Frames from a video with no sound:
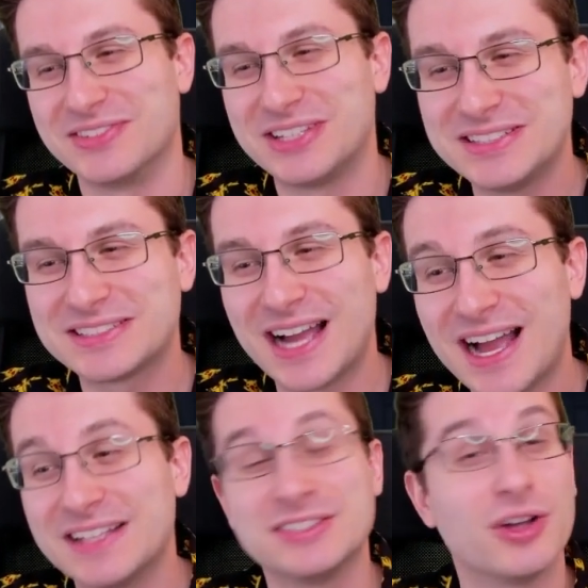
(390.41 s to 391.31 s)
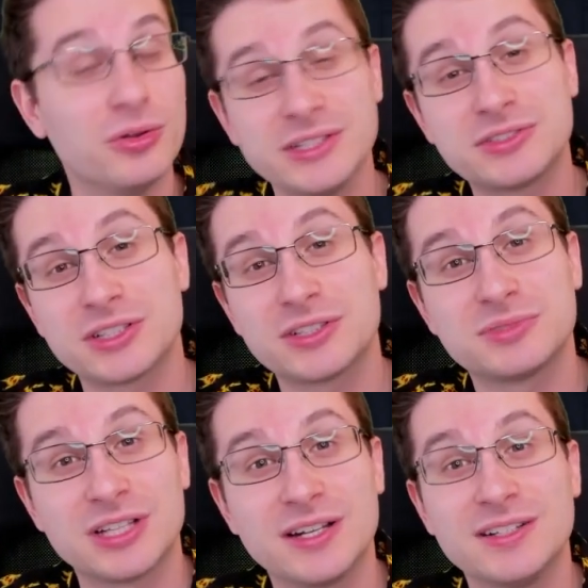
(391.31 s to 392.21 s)
He's got his only Trick Room
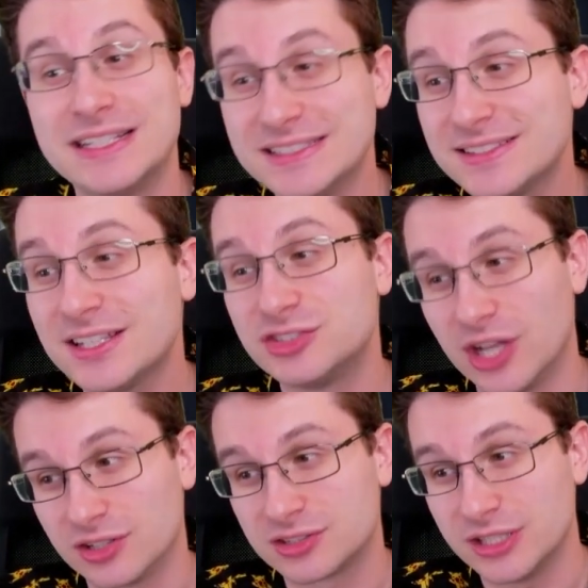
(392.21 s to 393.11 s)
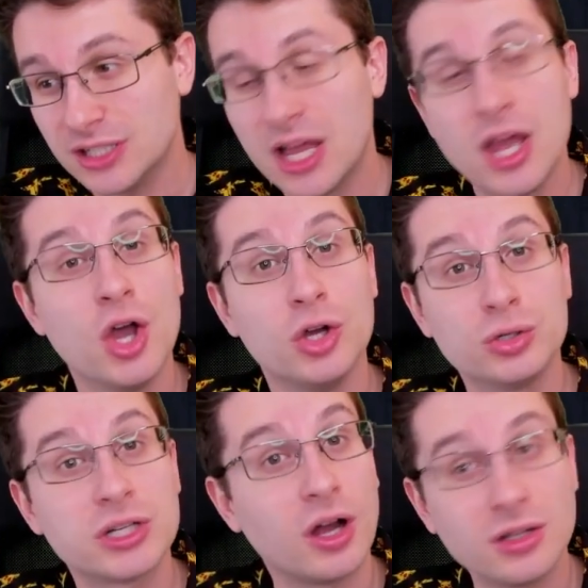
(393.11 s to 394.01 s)
setter is Jellicent,
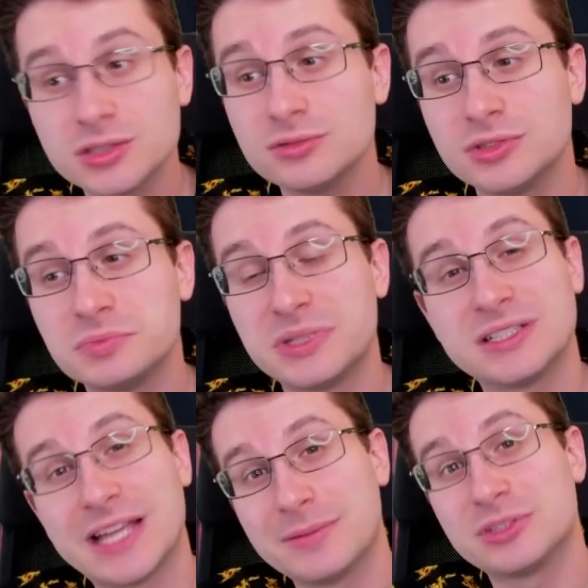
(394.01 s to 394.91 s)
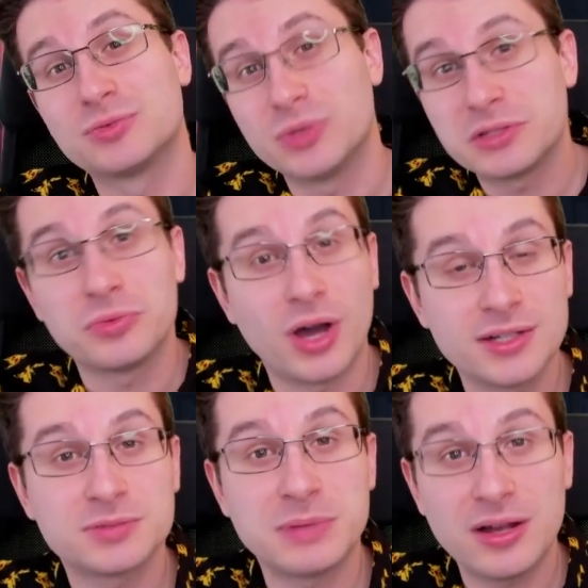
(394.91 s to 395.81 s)
who can also do big damage with
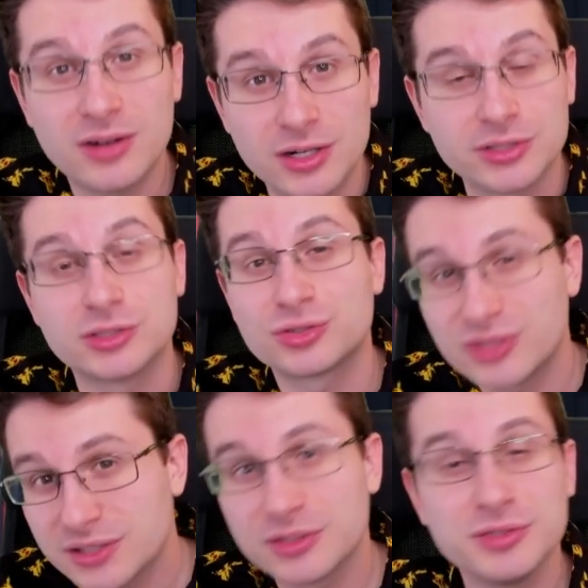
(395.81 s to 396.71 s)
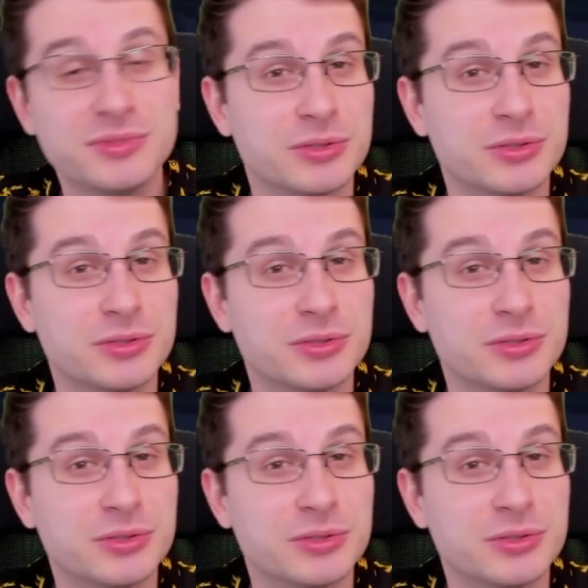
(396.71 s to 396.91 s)
Water Spout under Trick Room.